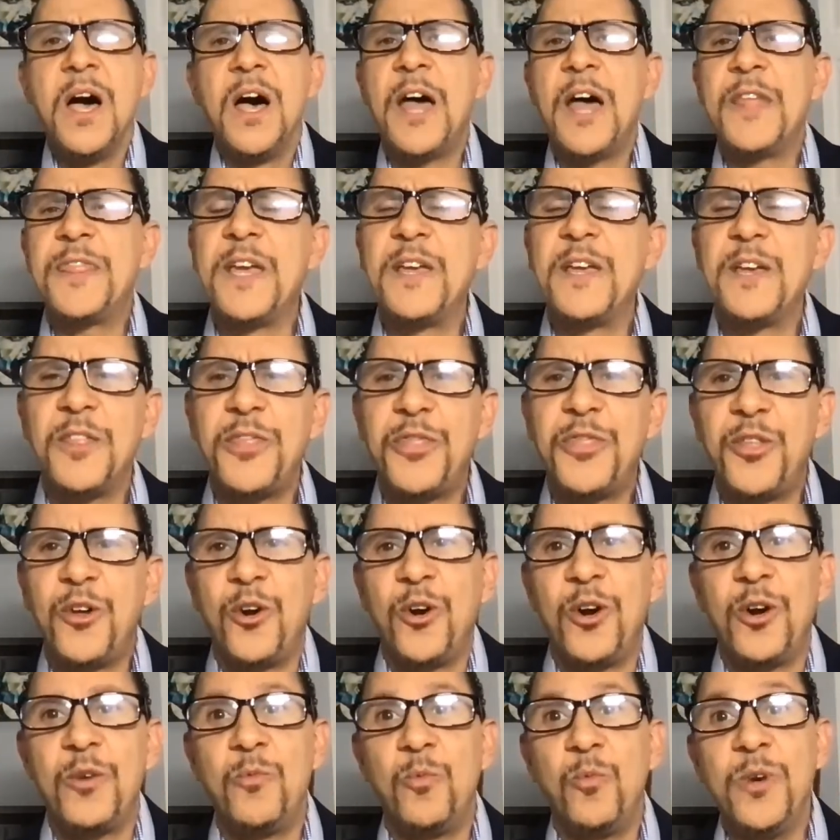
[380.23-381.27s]
I think a
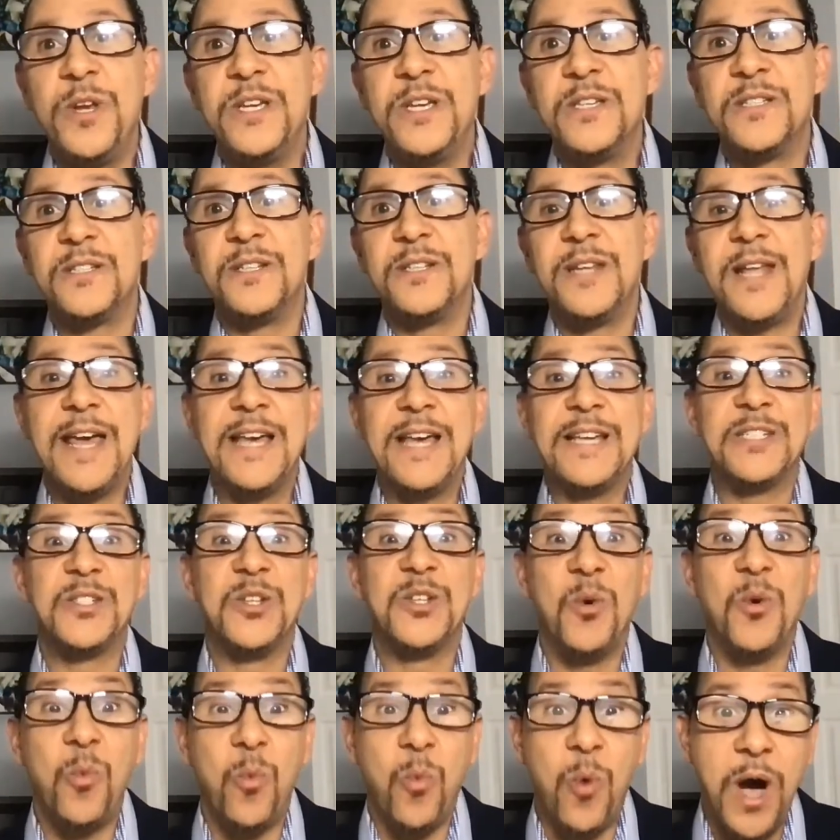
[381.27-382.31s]
third reason as
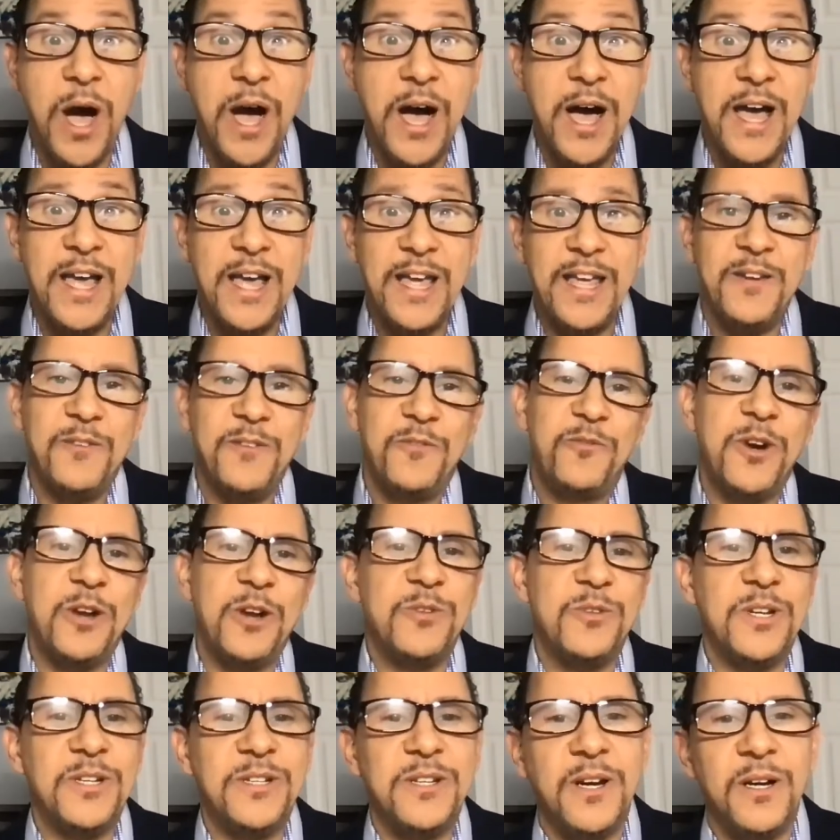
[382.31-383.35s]
to why
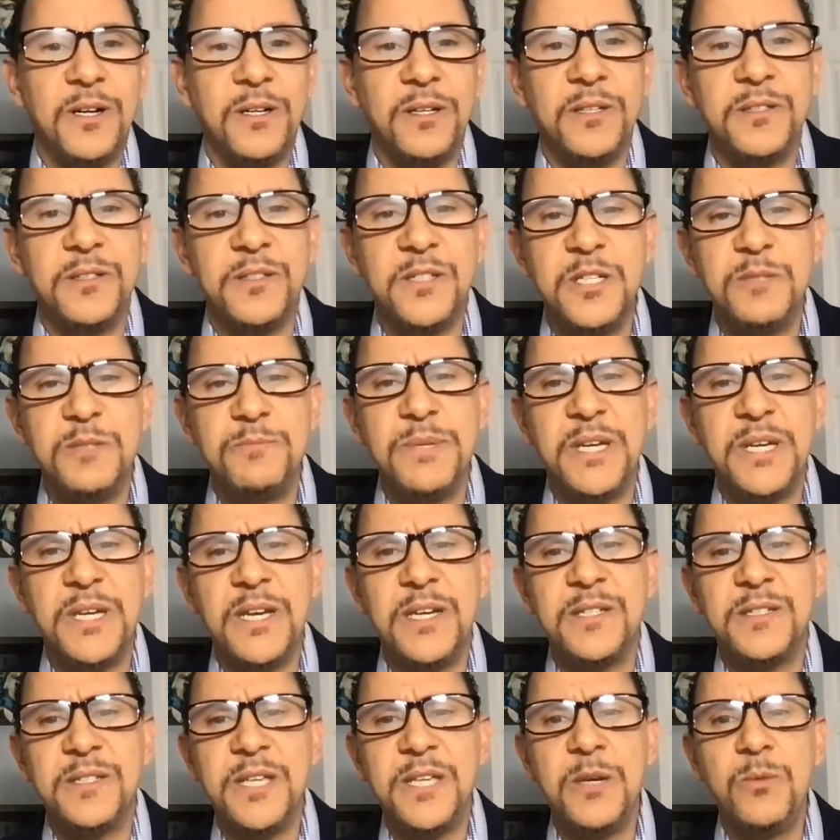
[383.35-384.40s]
Frederick Douglass is
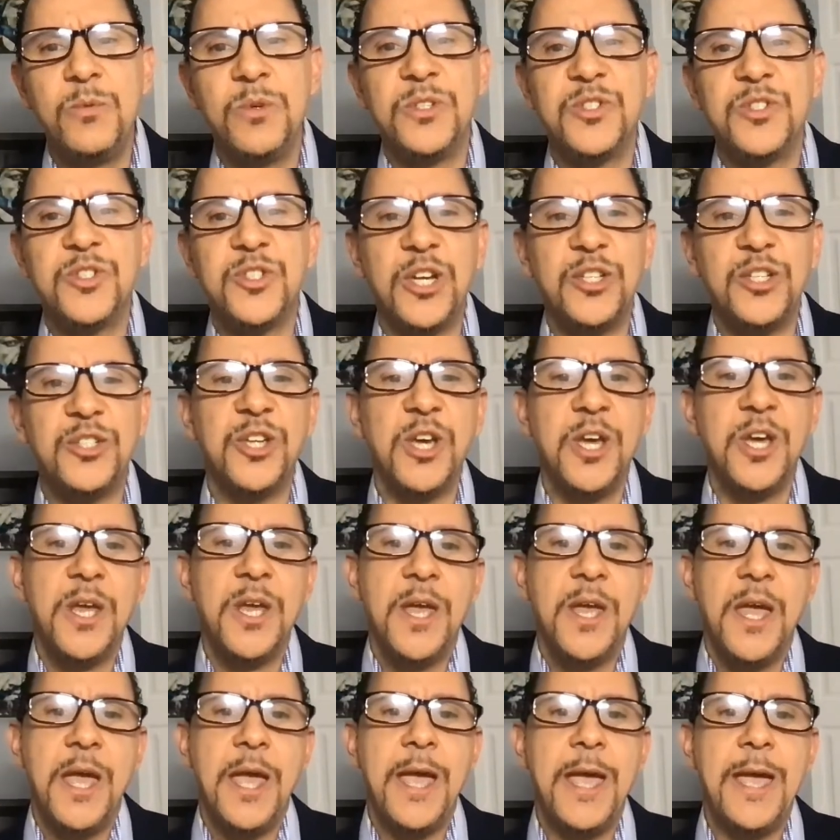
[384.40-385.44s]
because he was such
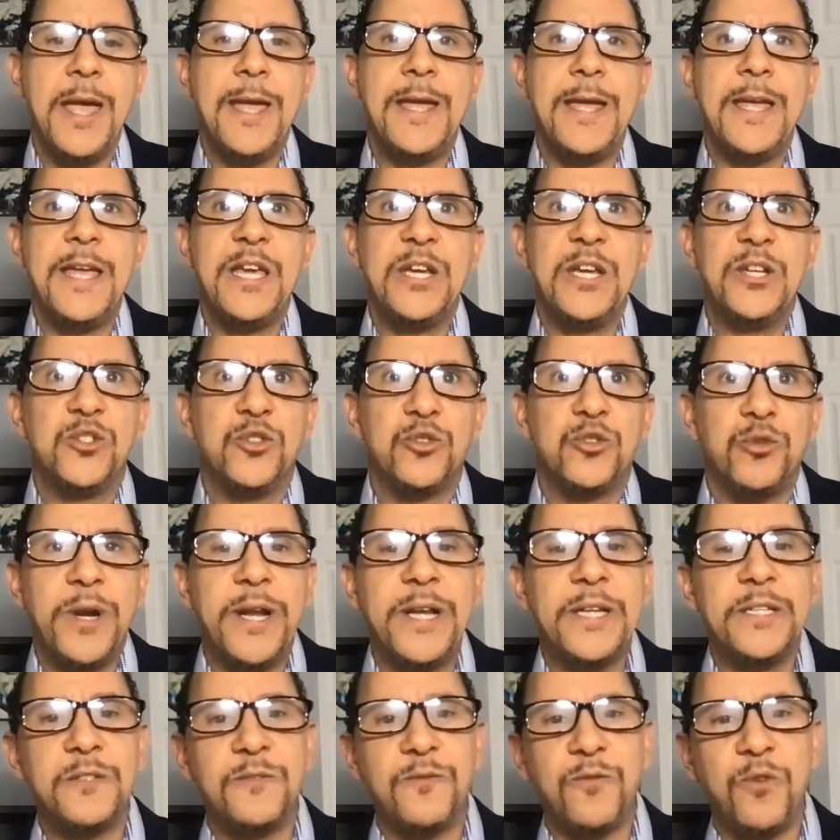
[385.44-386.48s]
a
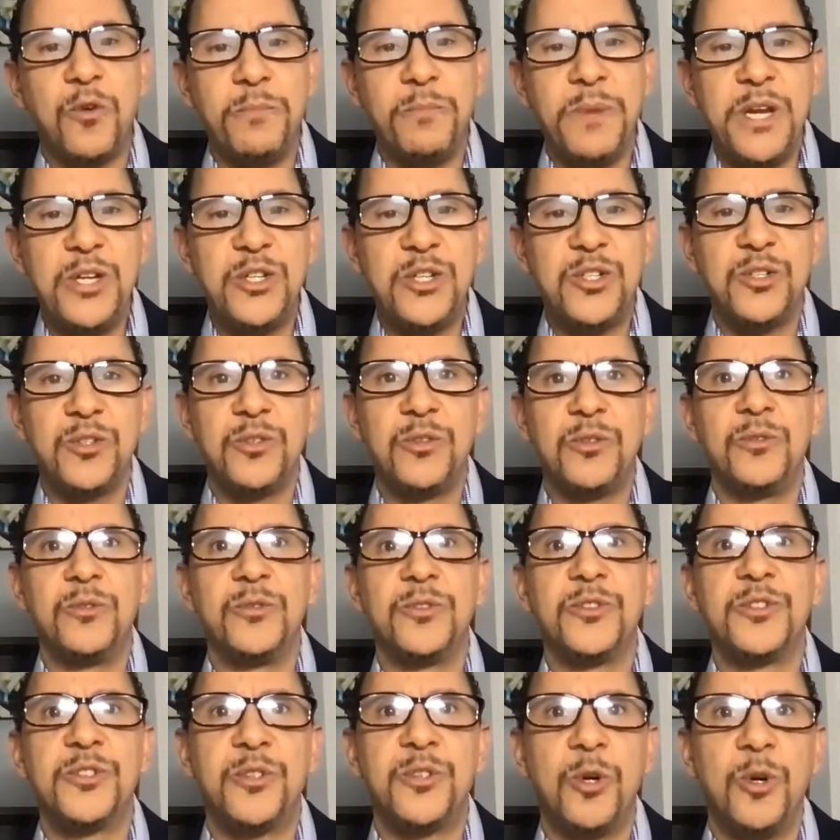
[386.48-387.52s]
transformational
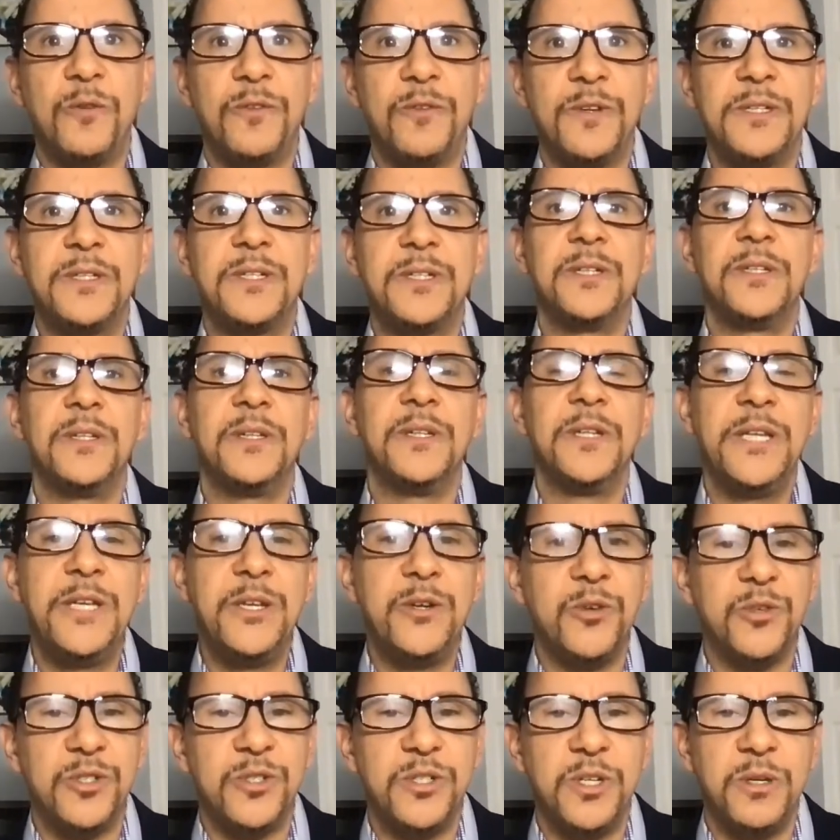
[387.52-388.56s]
servant
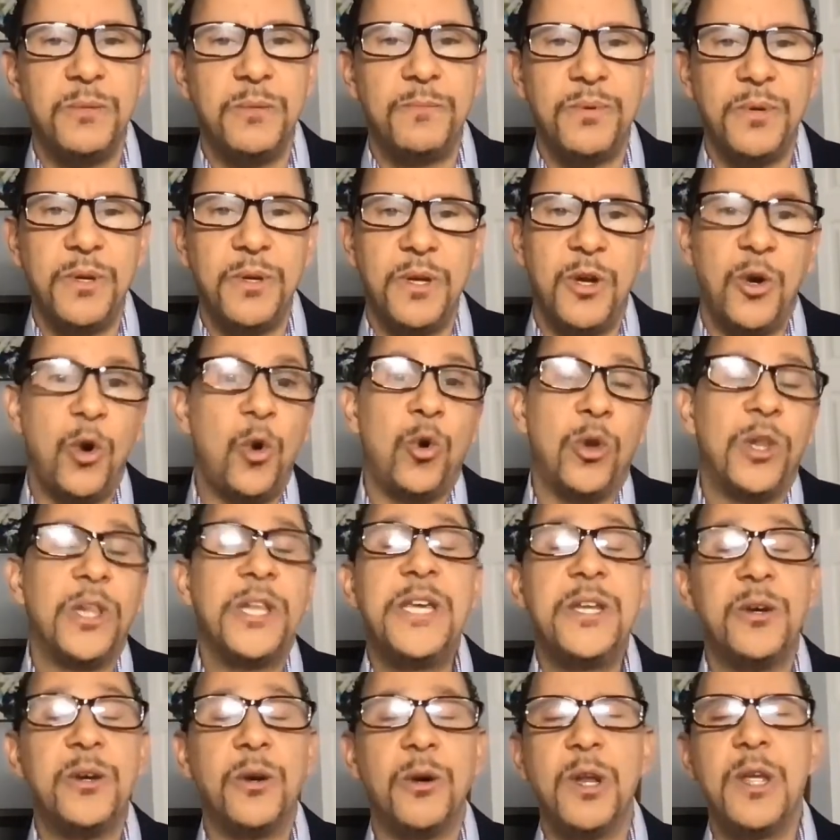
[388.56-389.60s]
leadership or
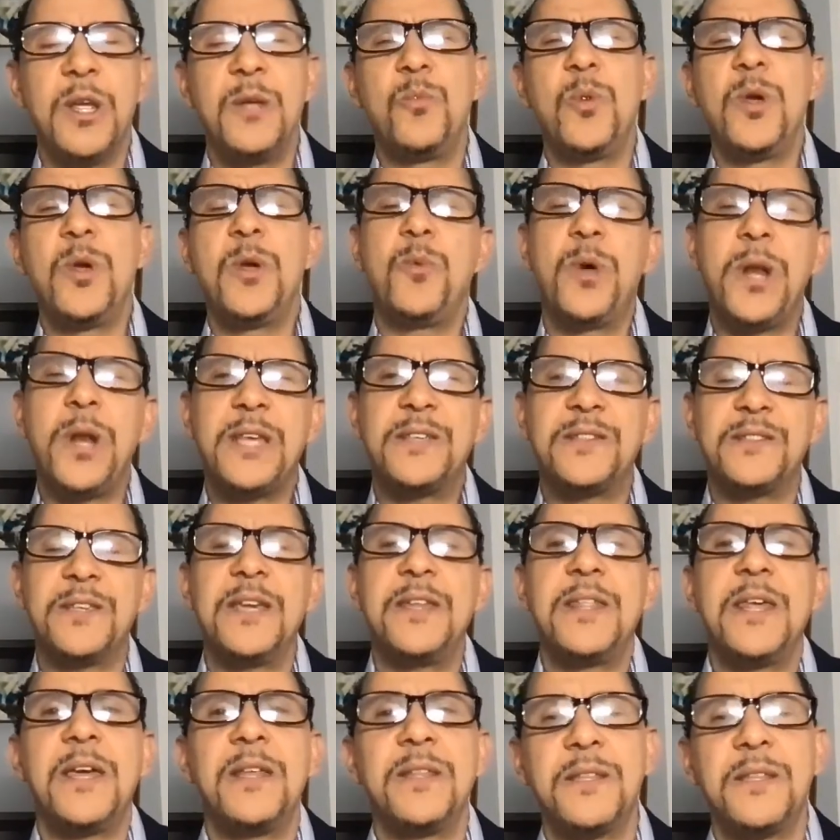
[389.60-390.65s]
leader. And when I
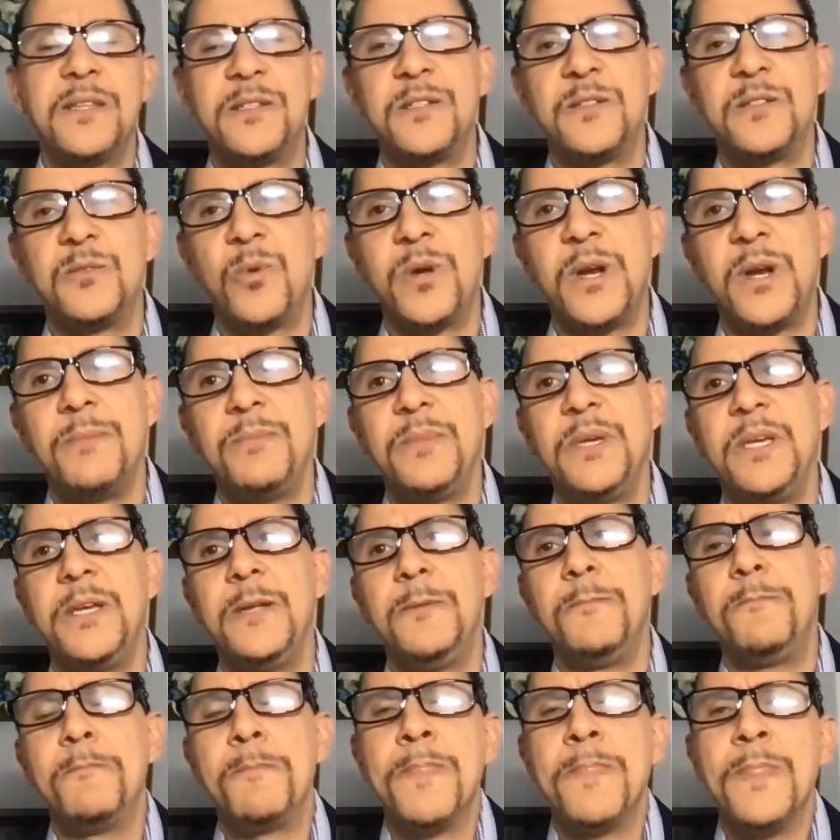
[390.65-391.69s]
say that, this is what I
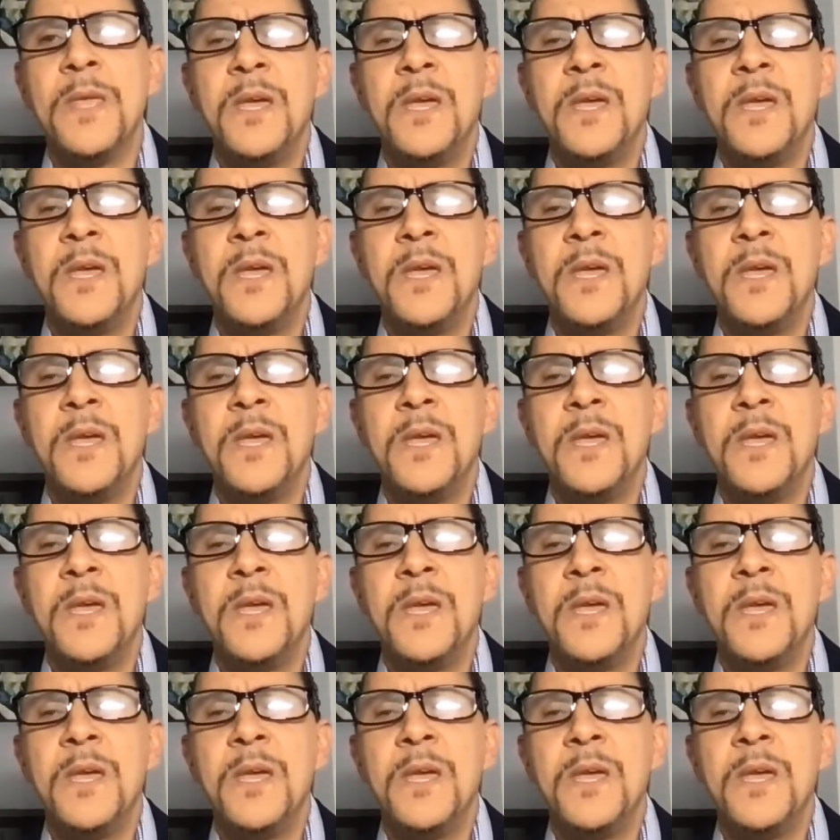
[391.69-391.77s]
mean.